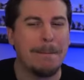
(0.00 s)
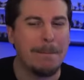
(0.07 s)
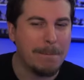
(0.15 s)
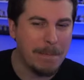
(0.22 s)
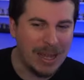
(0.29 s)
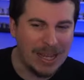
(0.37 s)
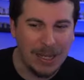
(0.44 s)

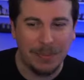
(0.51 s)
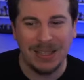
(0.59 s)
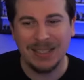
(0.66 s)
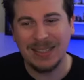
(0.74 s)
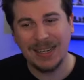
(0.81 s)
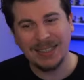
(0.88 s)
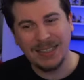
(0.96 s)
Maybe the
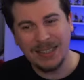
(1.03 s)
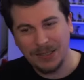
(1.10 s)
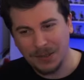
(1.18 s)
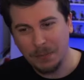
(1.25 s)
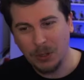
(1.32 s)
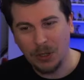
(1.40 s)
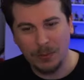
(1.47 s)
deck needs
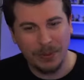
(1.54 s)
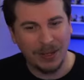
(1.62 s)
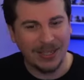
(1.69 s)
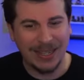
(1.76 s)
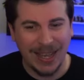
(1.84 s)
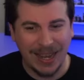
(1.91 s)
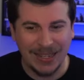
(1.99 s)
more, but
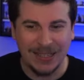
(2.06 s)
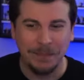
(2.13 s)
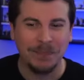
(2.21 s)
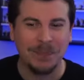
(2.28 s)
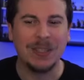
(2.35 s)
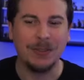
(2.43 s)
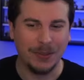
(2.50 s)
again,
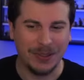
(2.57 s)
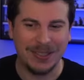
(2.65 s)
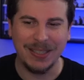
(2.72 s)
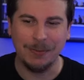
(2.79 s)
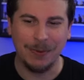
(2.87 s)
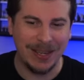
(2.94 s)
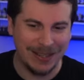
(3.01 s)
you'll
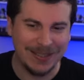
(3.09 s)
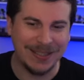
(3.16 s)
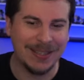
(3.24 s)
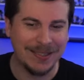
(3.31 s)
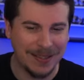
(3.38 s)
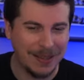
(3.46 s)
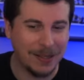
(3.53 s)
see where this
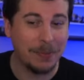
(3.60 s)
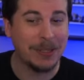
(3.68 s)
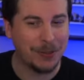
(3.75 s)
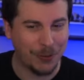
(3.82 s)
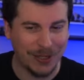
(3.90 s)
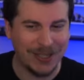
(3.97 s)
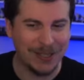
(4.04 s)
gets a little bit
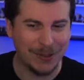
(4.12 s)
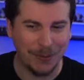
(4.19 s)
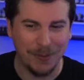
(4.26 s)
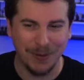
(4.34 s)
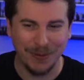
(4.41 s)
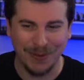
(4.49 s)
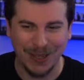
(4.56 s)
tricky as we
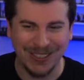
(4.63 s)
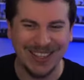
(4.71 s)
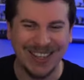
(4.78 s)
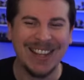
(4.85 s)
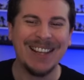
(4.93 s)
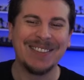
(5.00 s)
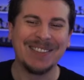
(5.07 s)
move on.
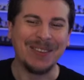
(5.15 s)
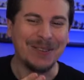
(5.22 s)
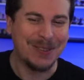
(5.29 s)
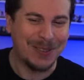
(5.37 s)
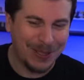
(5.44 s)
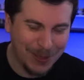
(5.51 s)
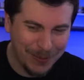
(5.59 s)
So there's
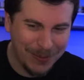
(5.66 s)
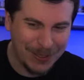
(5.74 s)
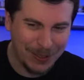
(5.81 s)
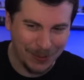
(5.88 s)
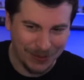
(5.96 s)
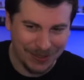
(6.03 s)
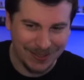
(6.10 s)
2
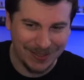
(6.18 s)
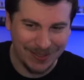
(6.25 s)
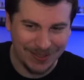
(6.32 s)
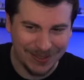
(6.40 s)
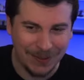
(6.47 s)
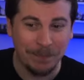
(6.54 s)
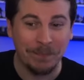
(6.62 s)

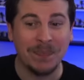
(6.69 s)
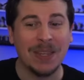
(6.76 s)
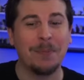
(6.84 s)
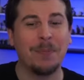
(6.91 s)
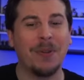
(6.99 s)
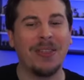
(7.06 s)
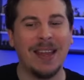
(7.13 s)
Medusas,
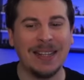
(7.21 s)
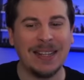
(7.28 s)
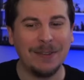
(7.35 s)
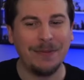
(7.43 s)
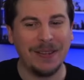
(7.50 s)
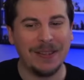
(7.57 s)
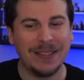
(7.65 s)
but then I
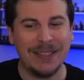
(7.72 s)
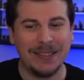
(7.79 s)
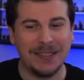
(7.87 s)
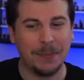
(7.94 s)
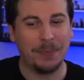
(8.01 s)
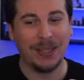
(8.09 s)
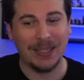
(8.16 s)
felt the need
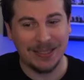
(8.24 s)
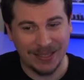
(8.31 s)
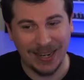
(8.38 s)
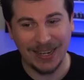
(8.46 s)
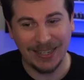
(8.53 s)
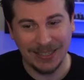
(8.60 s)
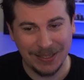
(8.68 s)
to play
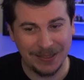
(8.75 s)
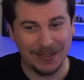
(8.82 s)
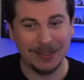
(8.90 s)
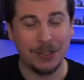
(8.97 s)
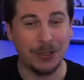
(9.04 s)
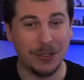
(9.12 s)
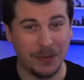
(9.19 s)
Tinks,
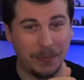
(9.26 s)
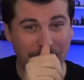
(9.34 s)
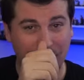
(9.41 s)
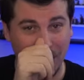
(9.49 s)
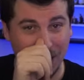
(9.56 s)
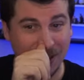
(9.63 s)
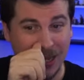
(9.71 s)
just
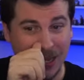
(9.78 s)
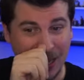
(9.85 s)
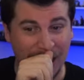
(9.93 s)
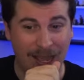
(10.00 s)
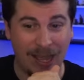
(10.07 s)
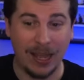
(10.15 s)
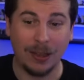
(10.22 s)
because,
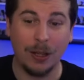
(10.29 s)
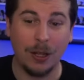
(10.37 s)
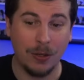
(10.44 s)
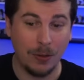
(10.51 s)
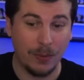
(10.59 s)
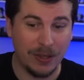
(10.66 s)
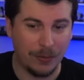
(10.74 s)

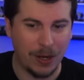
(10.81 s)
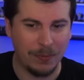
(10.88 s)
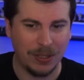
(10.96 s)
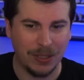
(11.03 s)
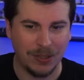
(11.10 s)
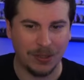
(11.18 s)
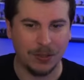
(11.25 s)
along with Grab
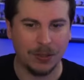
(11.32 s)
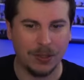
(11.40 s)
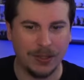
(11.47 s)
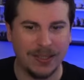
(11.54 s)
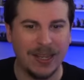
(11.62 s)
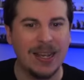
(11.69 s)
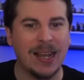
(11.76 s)
Your
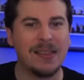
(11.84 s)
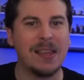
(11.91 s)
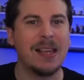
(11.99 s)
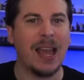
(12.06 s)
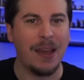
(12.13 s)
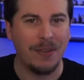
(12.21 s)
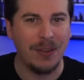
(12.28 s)
Swords, I think
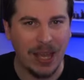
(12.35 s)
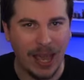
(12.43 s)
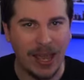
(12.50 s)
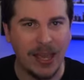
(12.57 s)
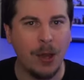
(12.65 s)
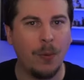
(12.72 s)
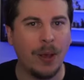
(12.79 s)
having
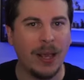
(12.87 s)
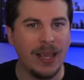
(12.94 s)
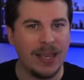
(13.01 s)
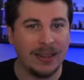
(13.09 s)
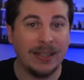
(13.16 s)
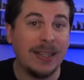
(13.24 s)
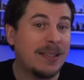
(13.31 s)
AoE,
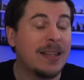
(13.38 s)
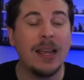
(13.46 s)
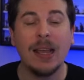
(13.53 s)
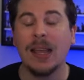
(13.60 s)
at least